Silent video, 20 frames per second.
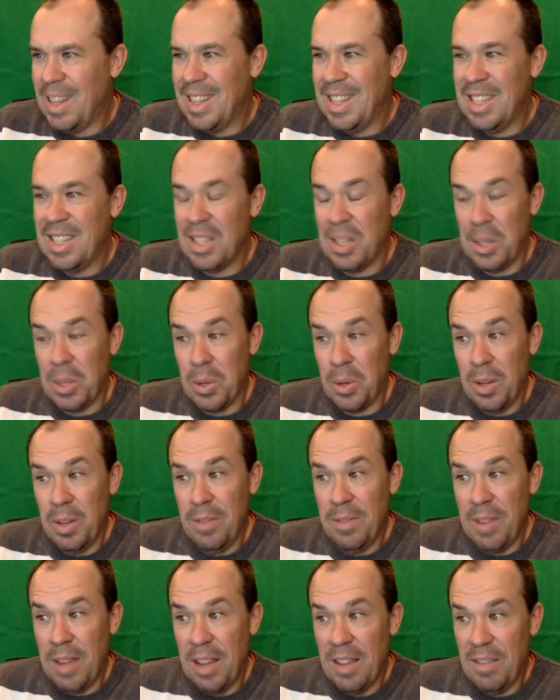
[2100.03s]
least
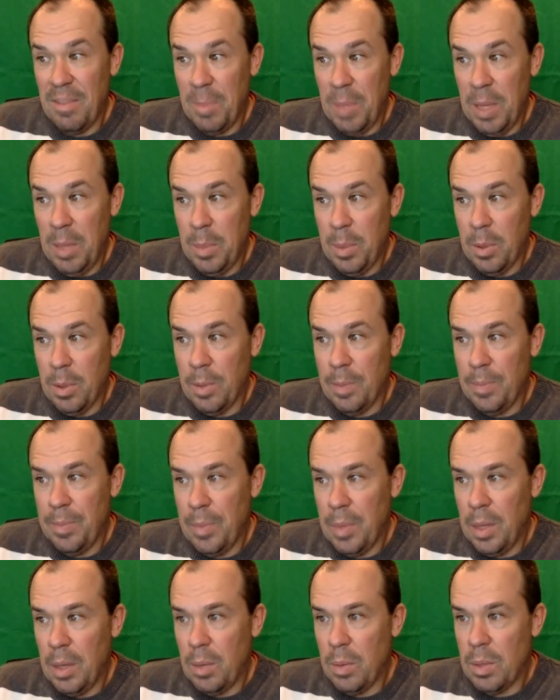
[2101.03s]
35 people.
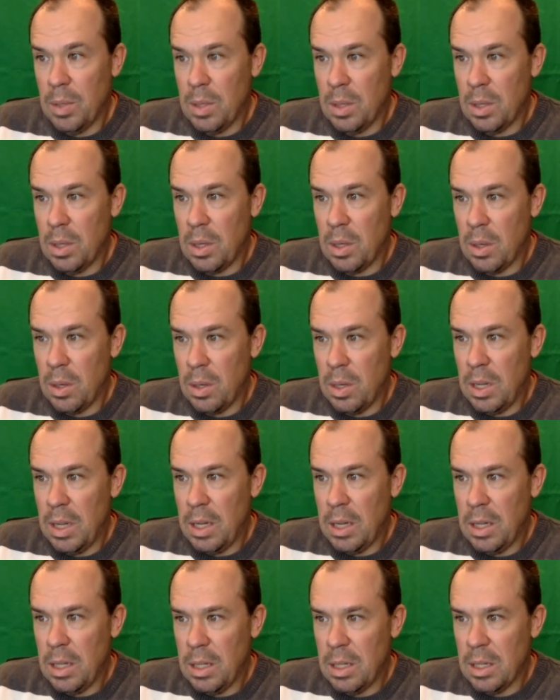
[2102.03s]
It was the third
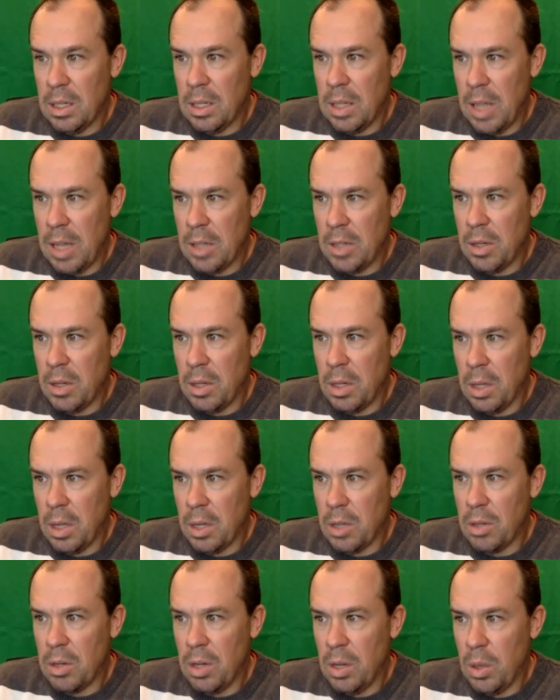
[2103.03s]
deadliest disaster in the
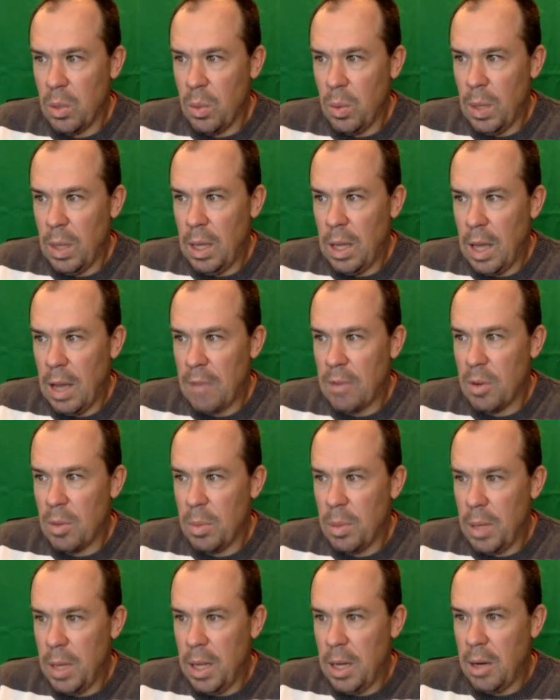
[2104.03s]
country in a week after a
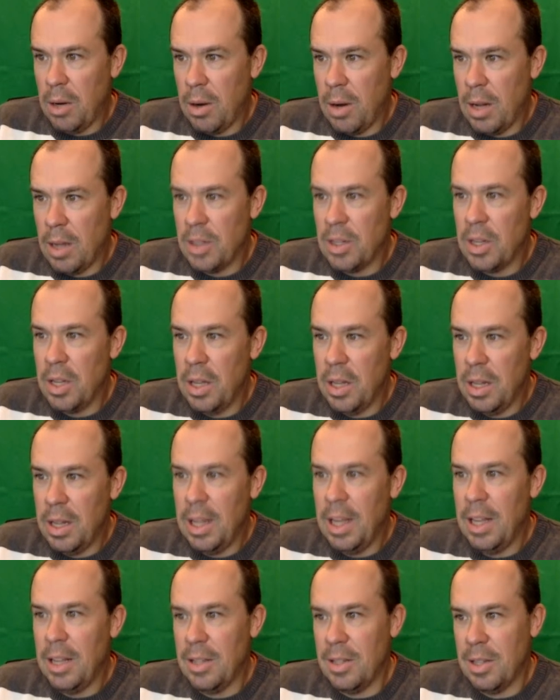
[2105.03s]
plane crash and
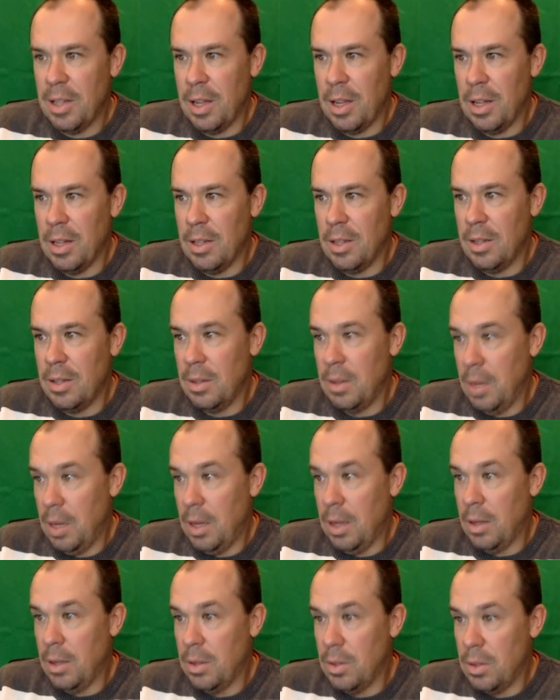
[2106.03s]
landslides.
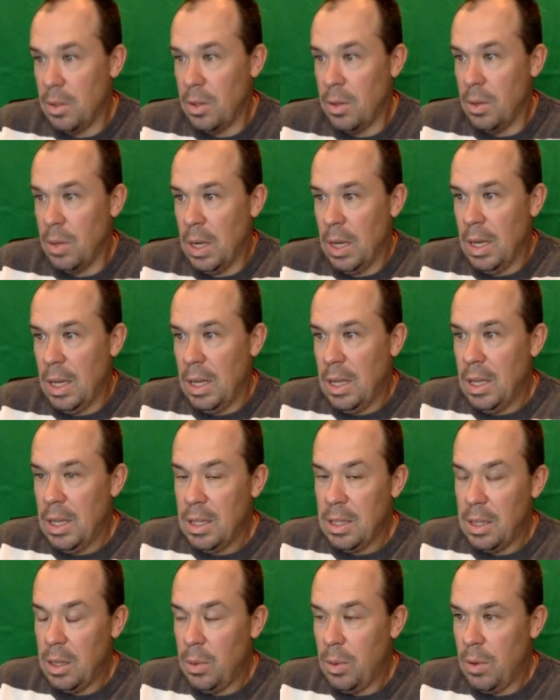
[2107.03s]
Yeah, so
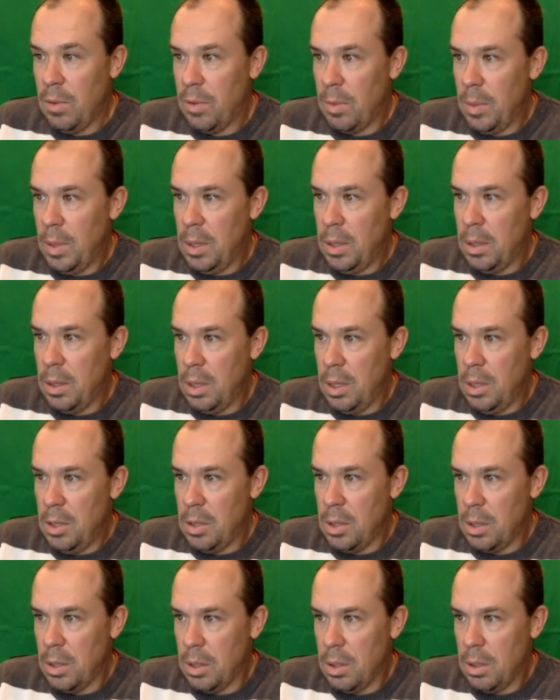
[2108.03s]
stay away from
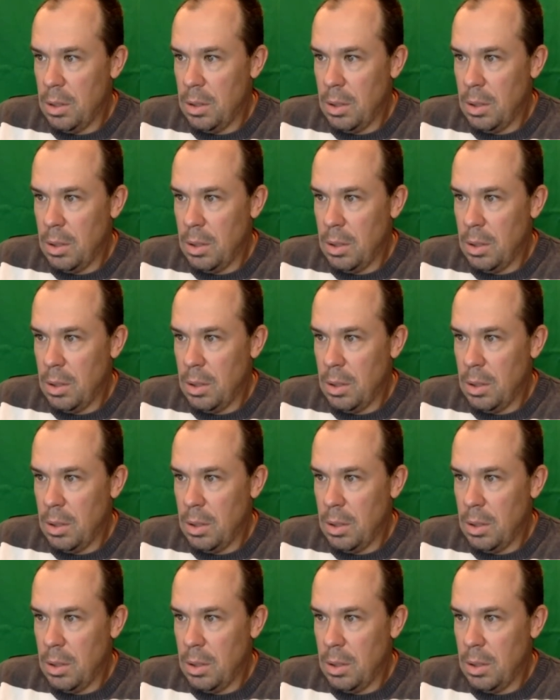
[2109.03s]
Indonesia.